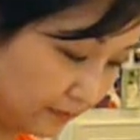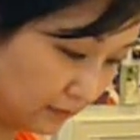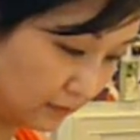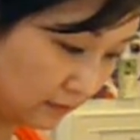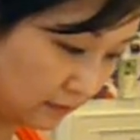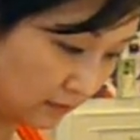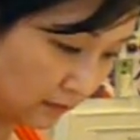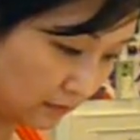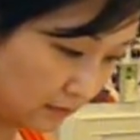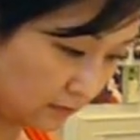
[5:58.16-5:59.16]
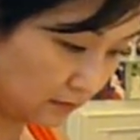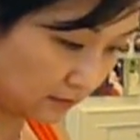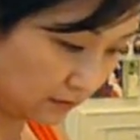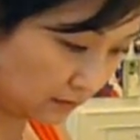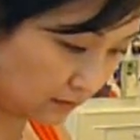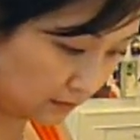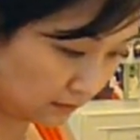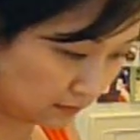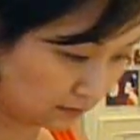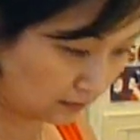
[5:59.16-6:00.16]
We need about, uh, if you're a
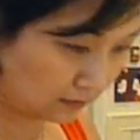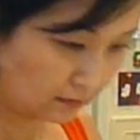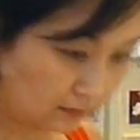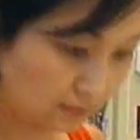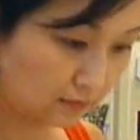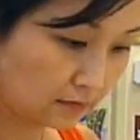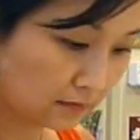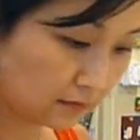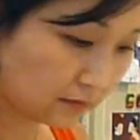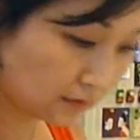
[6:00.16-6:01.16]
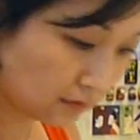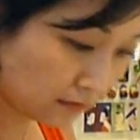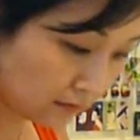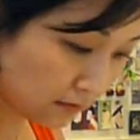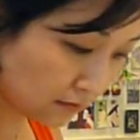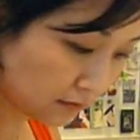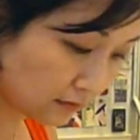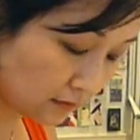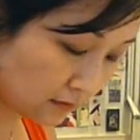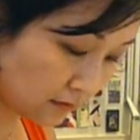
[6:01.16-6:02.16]
full grown man, you only need about 58
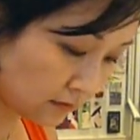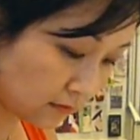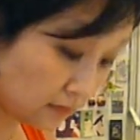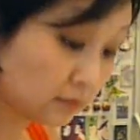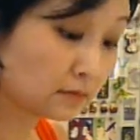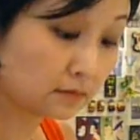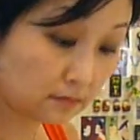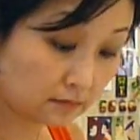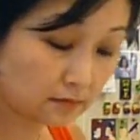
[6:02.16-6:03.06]
grams, which is about two and a